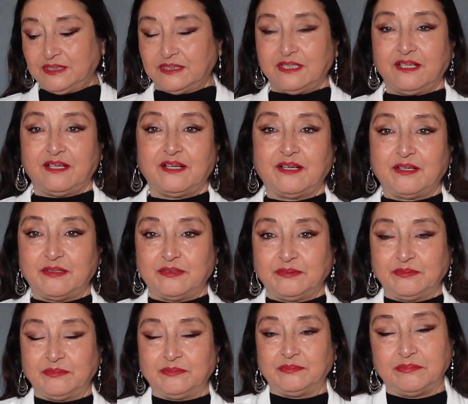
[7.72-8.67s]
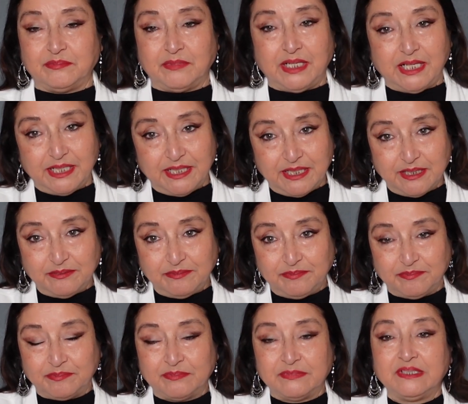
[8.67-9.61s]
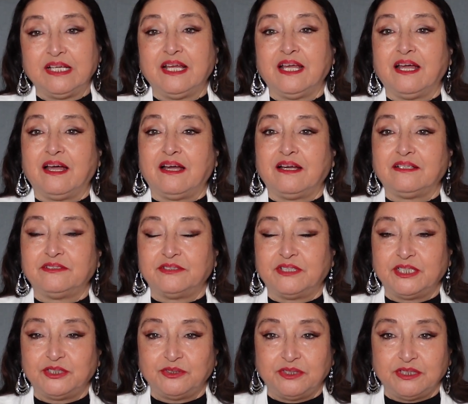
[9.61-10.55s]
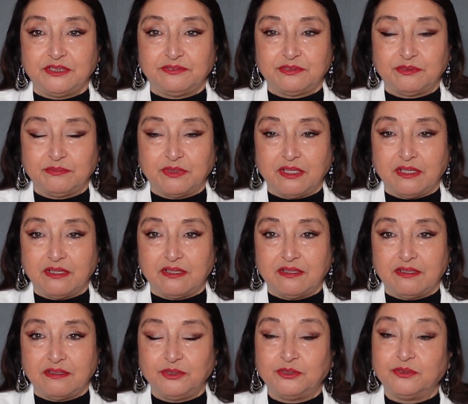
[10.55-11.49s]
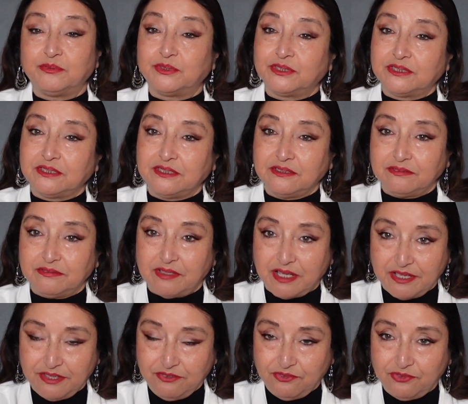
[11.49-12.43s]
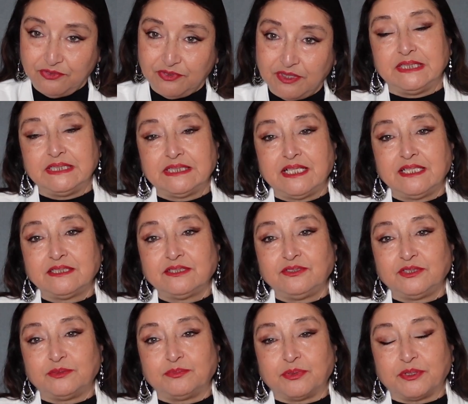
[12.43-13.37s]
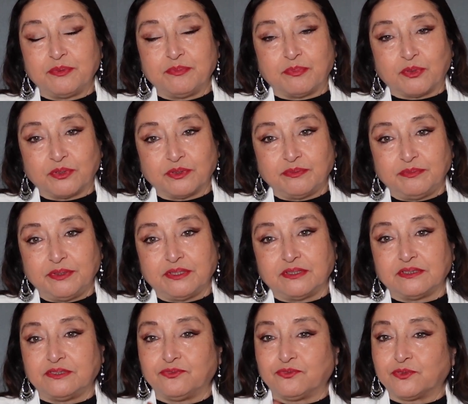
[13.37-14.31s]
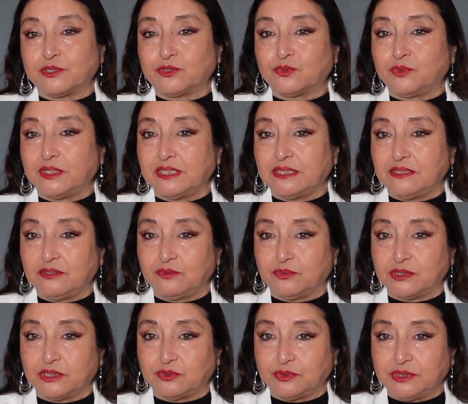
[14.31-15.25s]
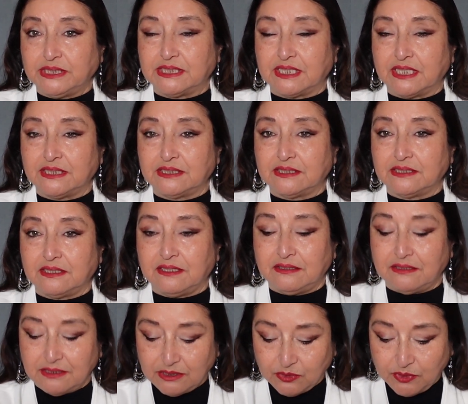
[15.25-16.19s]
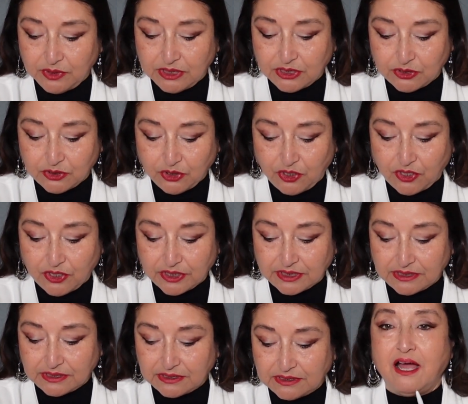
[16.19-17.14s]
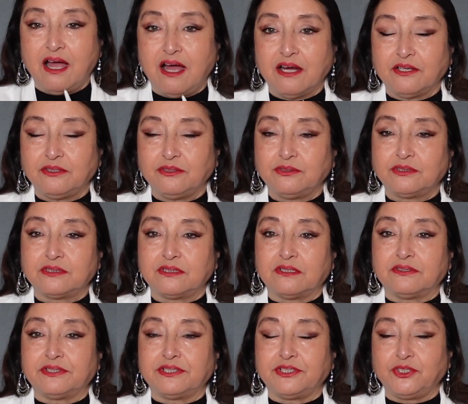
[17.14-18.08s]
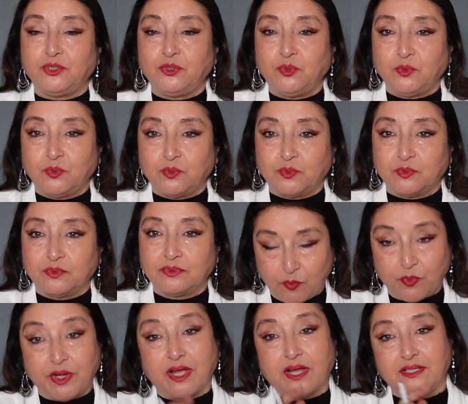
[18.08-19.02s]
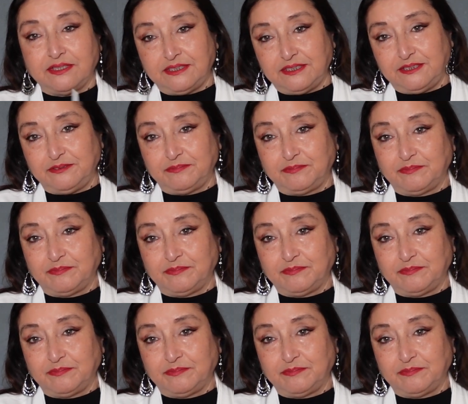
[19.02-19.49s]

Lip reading: is Malena. I graduated from the University of Life. This lesson is very important because the first one I did was reset, and this one is regarding how do you start a new reality.